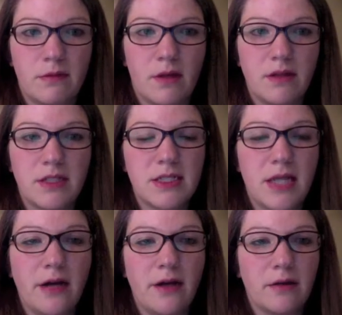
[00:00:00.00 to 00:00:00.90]
The
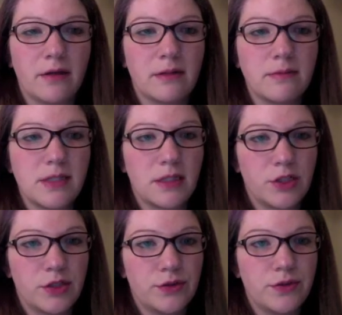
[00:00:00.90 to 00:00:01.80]
desired outcomes
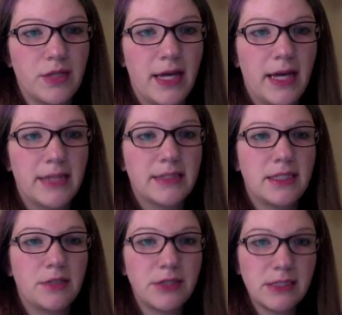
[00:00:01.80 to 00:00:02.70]
include
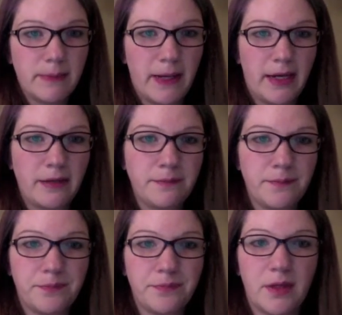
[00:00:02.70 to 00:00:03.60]
decreased pain,
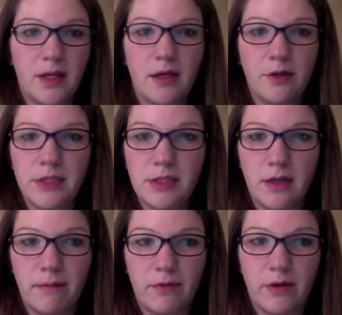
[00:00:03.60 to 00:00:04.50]
increased comfort,